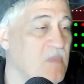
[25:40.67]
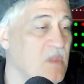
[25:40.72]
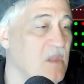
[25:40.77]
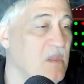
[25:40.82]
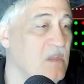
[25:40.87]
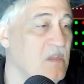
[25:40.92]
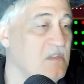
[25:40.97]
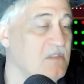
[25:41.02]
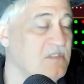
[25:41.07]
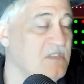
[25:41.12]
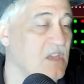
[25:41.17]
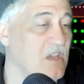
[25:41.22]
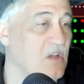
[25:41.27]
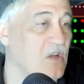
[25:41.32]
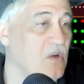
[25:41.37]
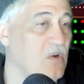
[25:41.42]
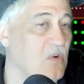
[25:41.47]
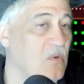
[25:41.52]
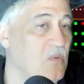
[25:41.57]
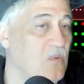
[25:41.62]

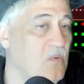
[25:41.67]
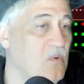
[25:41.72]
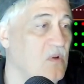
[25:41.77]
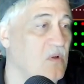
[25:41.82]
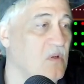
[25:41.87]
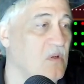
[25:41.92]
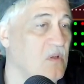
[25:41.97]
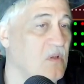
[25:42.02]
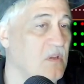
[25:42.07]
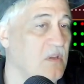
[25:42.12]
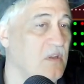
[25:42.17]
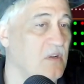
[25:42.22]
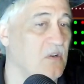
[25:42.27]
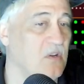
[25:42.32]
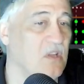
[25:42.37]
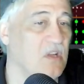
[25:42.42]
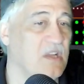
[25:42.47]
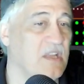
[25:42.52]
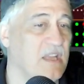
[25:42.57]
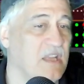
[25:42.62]
So you're
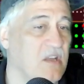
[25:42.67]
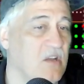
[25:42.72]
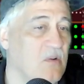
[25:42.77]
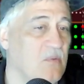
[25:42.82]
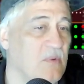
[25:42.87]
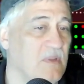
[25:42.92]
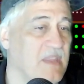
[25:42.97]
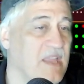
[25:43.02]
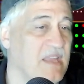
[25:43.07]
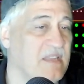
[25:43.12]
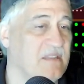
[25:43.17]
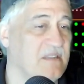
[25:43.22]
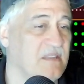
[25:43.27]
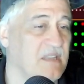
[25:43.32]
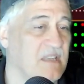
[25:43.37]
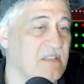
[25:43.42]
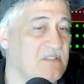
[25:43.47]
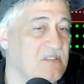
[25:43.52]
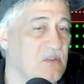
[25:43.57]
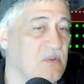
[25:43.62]
looking going, well,
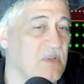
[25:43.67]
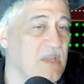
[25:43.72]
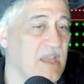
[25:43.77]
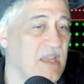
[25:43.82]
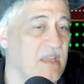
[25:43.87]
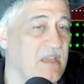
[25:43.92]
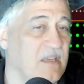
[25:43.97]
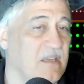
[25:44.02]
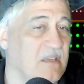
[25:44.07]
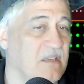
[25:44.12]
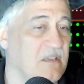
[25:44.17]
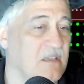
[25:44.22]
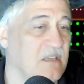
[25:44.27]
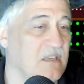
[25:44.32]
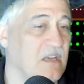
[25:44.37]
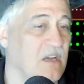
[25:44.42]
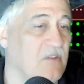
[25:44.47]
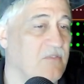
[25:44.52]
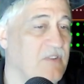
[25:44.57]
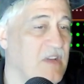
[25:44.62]
that's okay. You
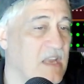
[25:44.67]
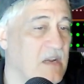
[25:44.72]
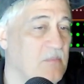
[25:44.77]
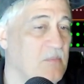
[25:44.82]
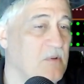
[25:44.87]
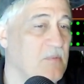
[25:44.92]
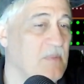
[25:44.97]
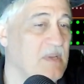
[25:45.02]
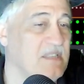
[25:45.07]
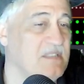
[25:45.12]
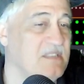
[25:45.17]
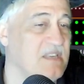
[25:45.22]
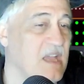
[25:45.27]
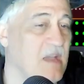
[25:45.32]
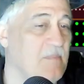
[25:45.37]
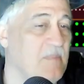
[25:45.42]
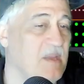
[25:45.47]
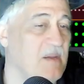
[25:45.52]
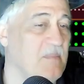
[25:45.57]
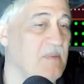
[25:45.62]
know, if I'd have moved my stop,
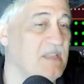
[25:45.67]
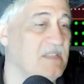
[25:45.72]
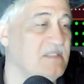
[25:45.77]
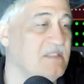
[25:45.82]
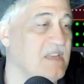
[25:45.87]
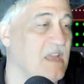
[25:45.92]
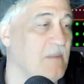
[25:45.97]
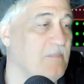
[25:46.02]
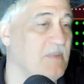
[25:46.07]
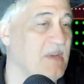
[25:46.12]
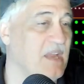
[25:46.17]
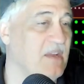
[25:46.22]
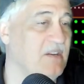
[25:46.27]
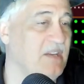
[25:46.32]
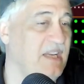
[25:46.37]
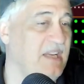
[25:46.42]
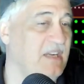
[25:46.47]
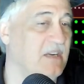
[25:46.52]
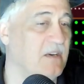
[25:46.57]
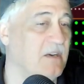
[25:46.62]
I'd have been stopped out
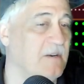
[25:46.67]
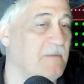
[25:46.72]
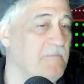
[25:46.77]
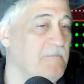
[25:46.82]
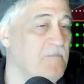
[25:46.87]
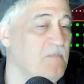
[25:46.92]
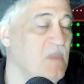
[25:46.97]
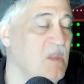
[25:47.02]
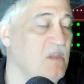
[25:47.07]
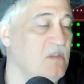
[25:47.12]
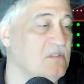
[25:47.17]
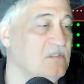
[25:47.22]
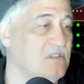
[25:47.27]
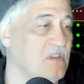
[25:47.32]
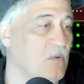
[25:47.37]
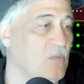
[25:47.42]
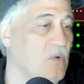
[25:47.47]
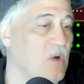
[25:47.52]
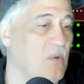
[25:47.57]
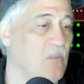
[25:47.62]
here. So
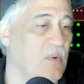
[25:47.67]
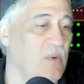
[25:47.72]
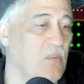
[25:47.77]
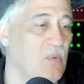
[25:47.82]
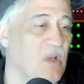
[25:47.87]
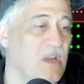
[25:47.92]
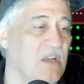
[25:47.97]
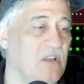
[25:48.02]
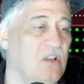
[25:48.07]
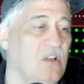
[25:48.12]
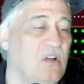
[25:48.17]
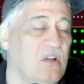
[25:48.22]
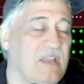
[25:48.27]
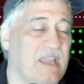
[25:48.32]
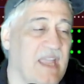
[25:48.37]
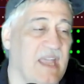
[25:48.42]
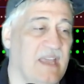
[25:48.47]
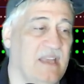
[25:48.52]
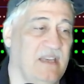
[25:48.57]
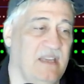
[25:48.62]
what we want to look
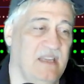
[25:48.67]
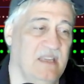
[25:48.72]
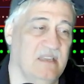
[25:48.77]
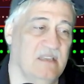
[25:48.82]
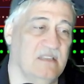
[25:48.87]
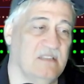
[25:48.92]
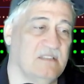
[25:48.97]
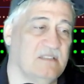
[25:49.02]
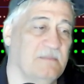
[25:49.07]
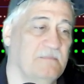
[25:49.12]
at is,